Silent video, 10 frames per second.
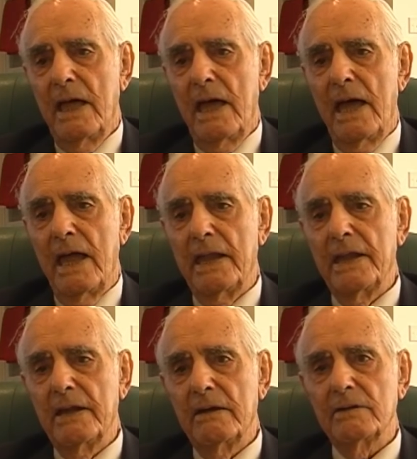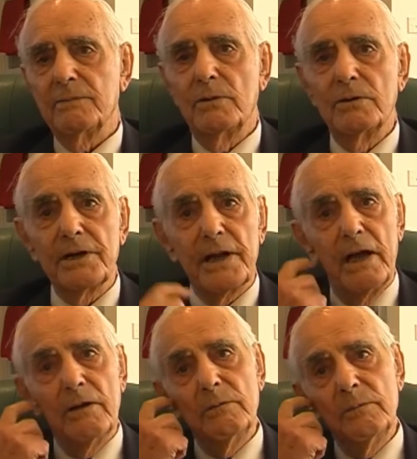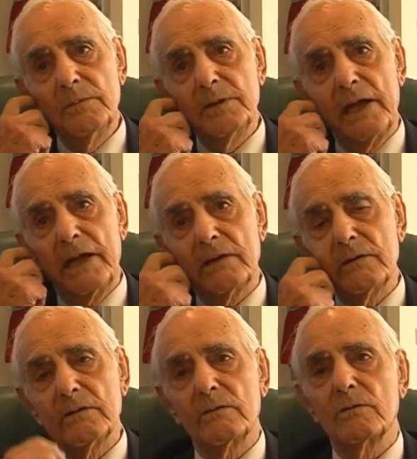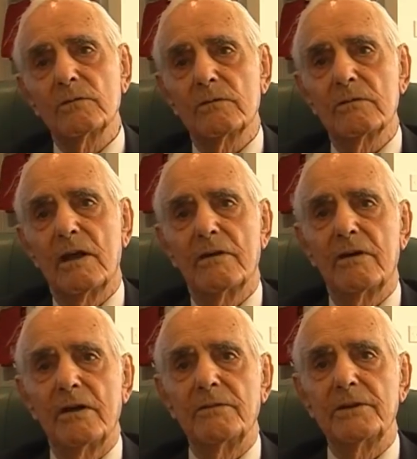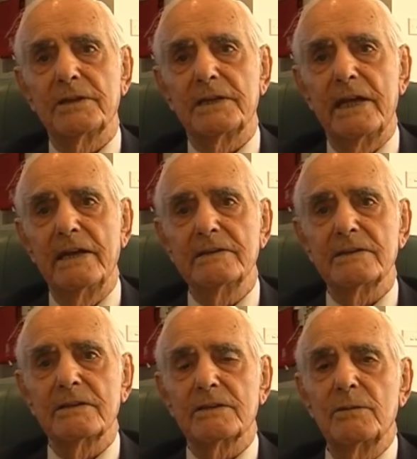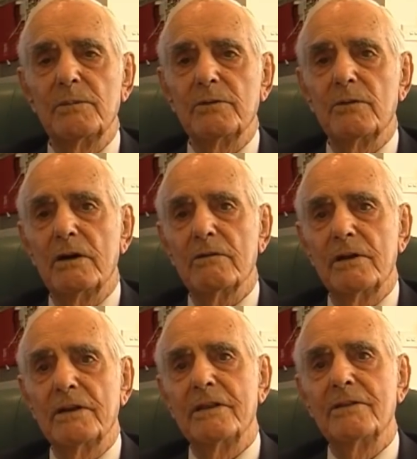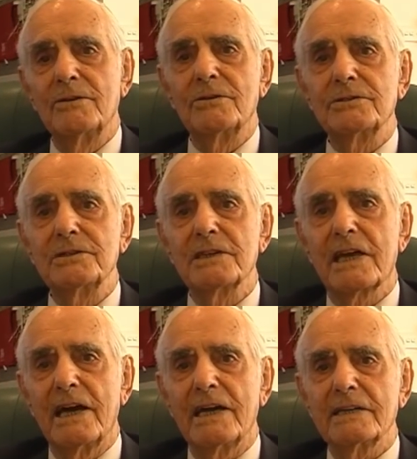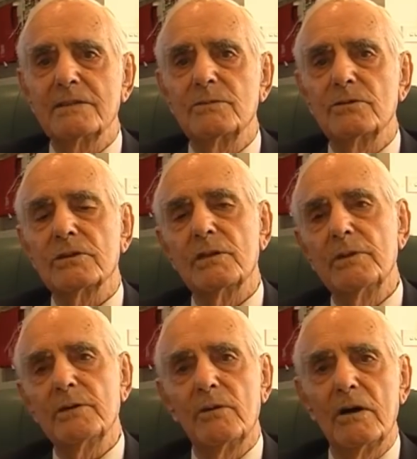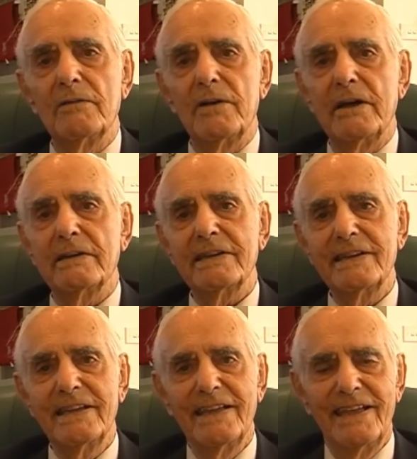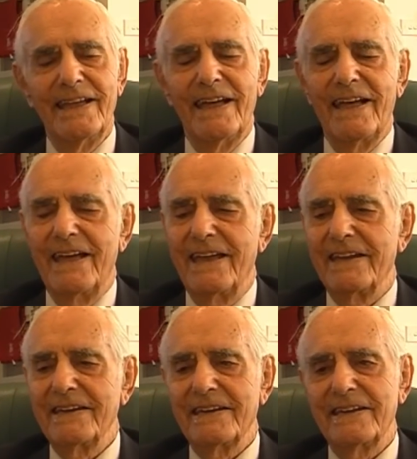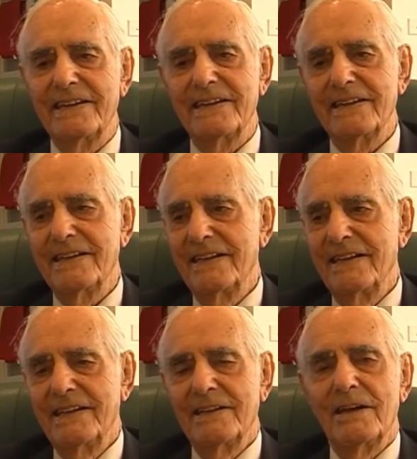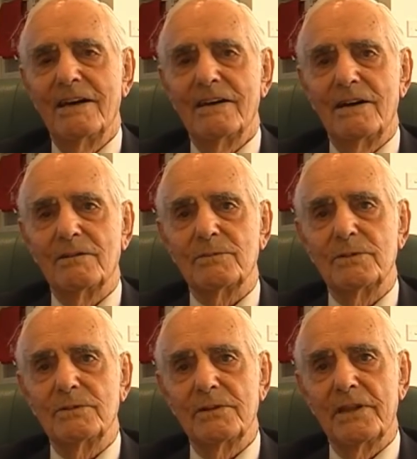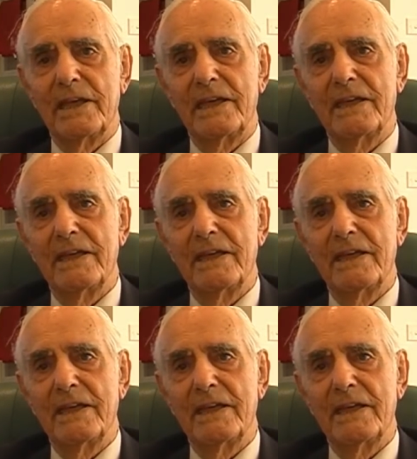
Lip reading: And I was born at home. Dad drove into town and got the midwife, went in the horse and cart and brought the midwife out. And I was born there.